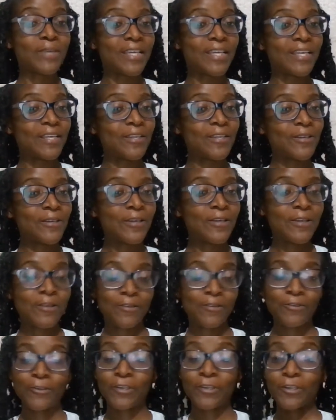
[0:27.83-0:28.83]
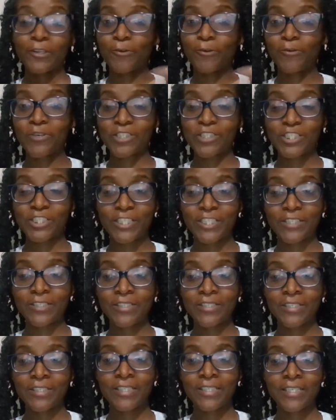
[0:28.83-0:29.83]
me know that you're
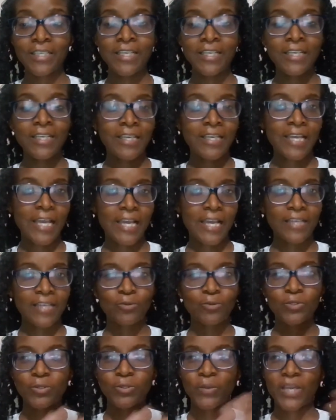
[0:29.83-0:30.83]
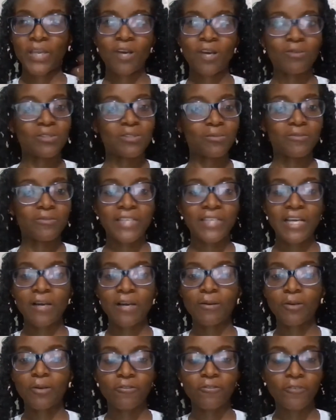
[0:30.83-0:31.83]
watching and also it helps some of the
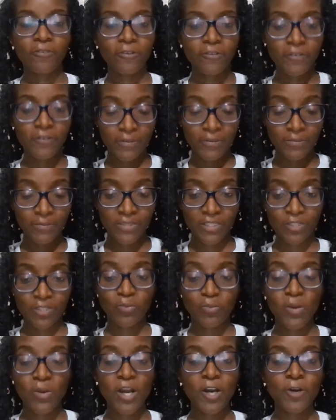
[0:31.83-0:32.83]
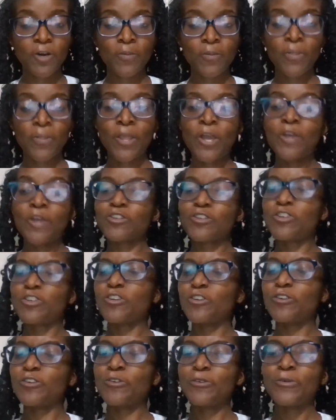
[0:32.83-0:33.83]
algorithms as well.
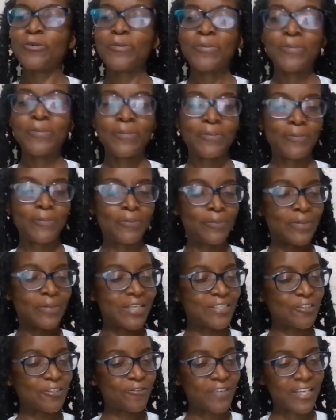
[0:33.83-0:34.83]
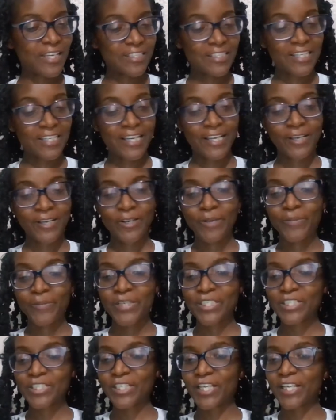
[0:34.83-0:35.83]
So please don't forget to like,
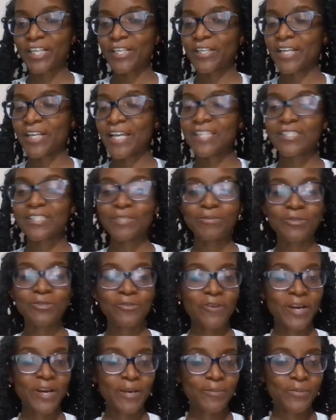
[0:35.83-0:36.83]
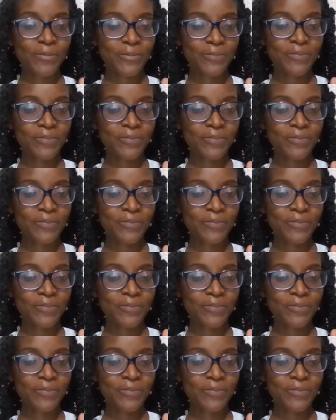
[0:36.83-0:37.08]
comment, share and subscribe.